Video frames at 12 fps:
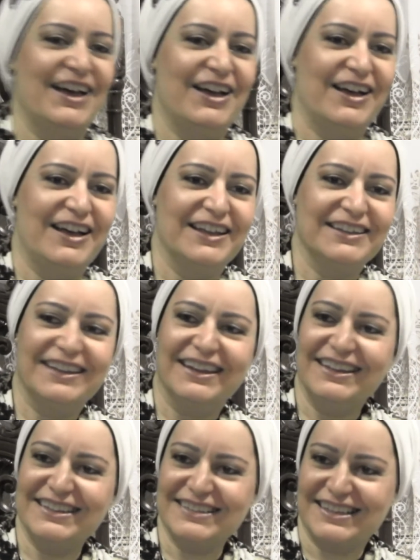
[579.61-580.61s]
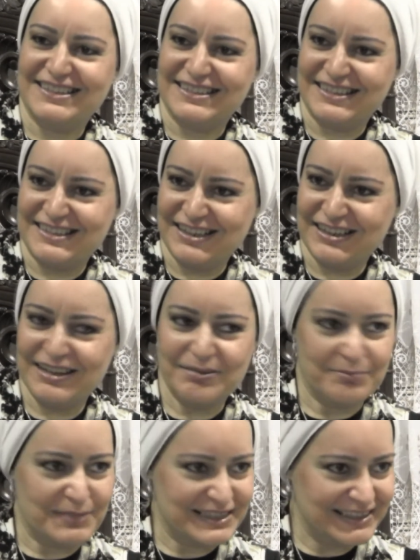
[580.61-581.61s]
uh, there is a
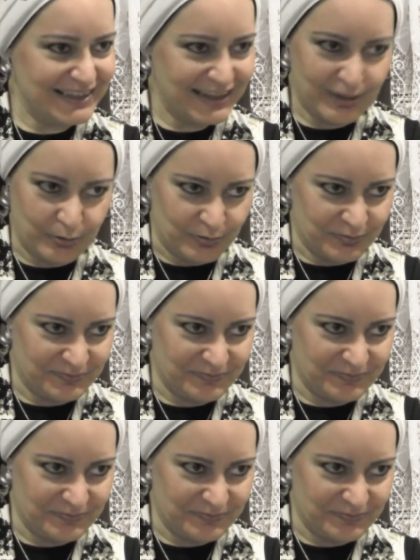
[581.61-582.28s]
certain mosquito